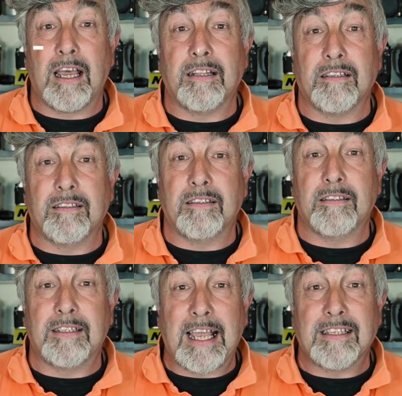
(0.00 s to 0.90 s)
and the
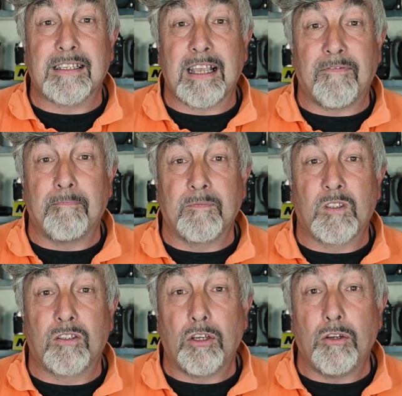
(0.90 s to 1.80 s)

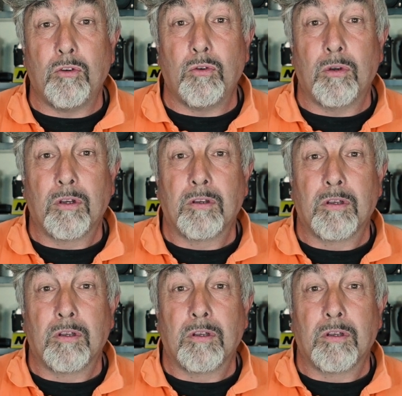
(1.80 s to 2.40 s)
Z7ii